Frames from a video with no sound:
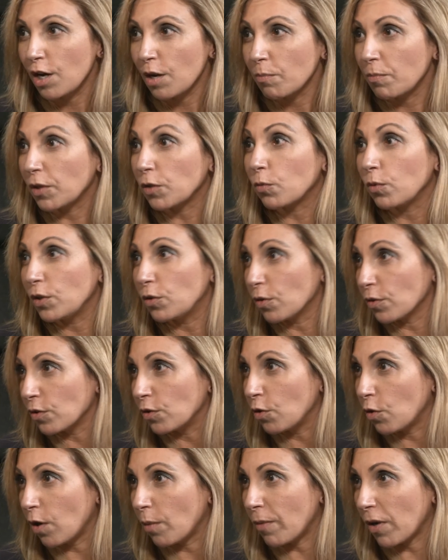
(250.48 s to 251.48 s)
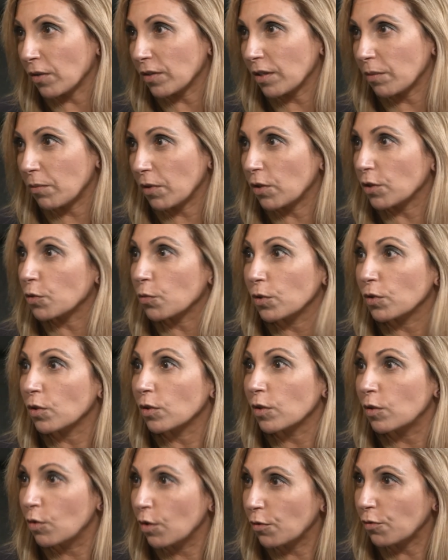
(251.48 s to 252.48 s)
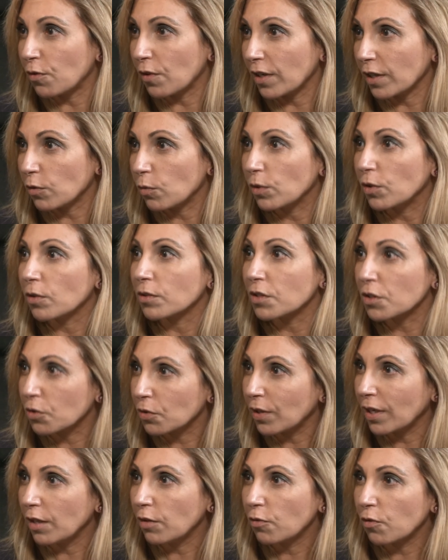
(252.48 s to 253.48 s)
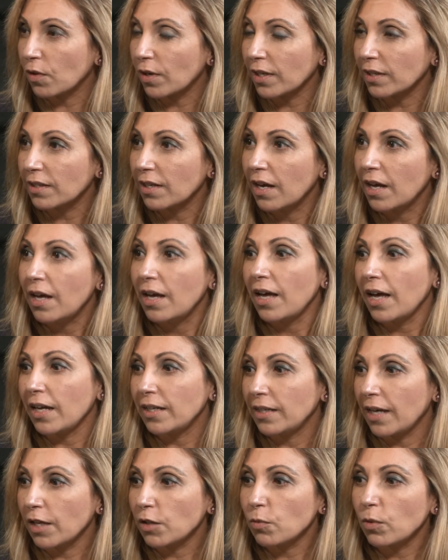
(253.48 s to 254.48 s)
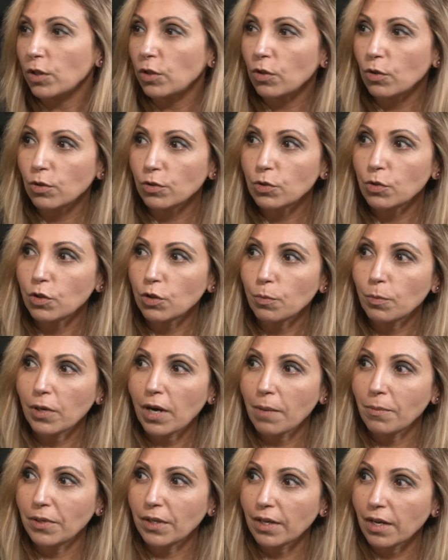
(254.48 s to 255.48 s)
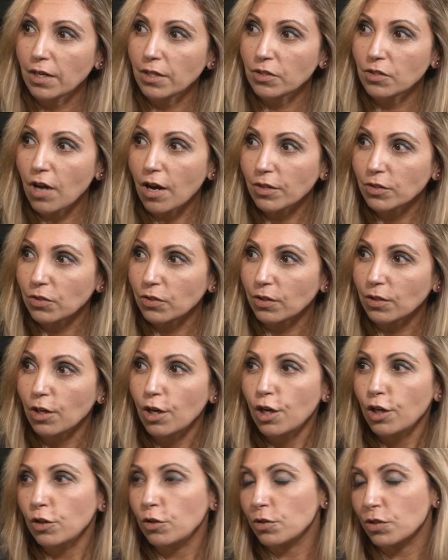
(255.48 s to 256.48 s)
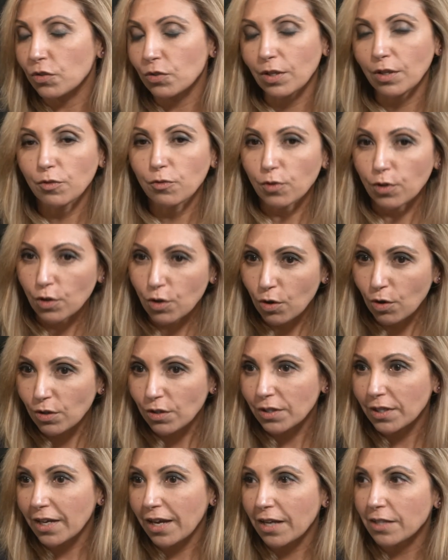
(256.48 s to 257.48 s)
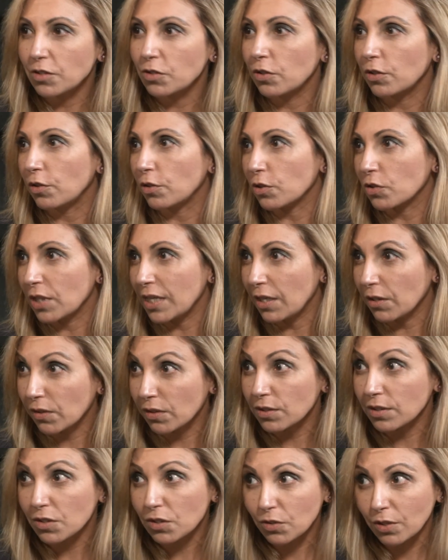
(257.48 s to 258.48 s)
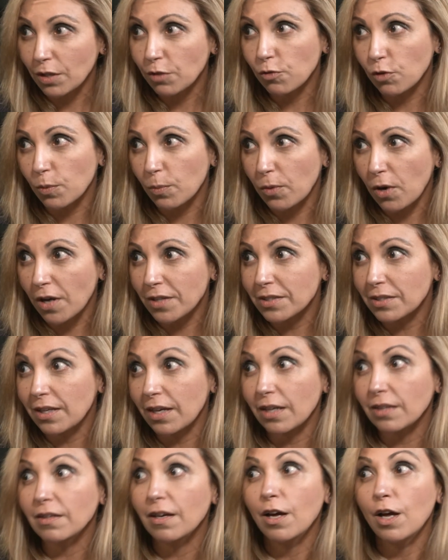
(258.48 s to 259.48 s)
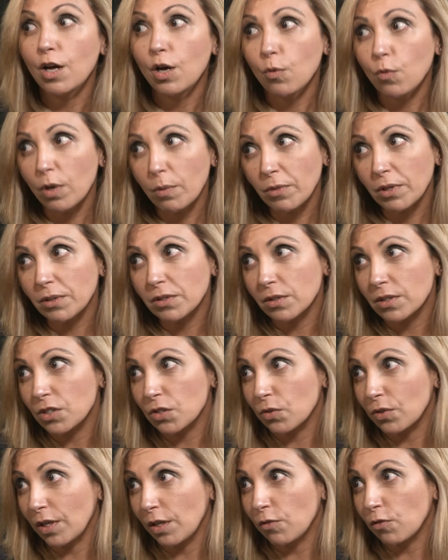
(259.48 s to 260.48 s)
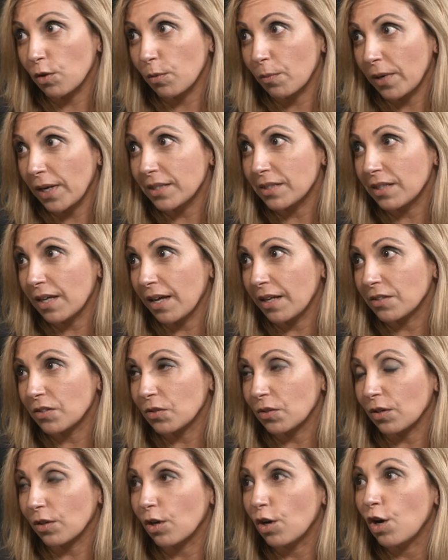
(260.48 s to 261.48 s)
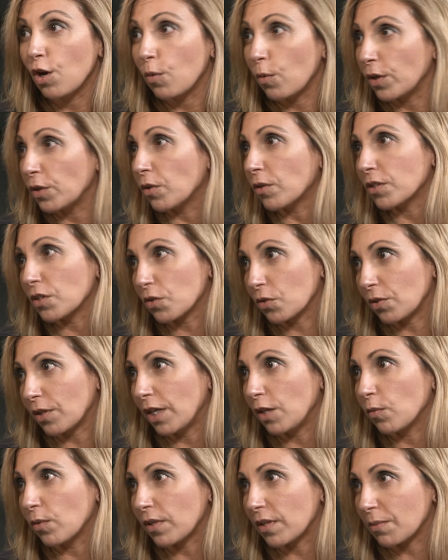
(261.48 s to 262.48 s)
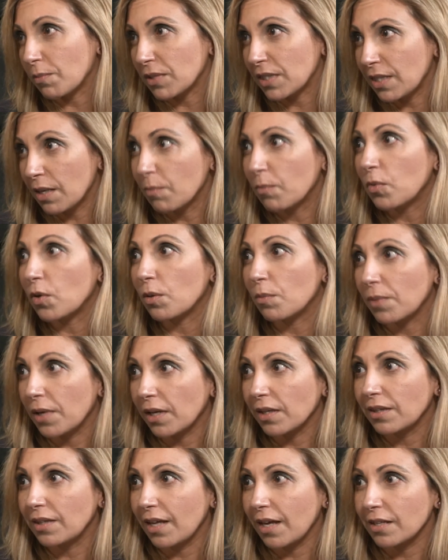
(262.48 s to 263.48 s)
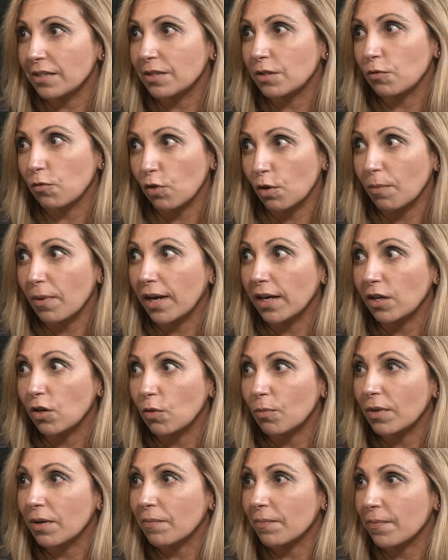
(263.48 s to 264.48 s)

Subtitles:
But we don't know about it because we don't look for it, we don't screen for it. And yet when you go to your primary care doctor, you screen for colon cancer, you screen for prostate, women screen for breast cancer. We don't screen with a simple blood test for myeloma.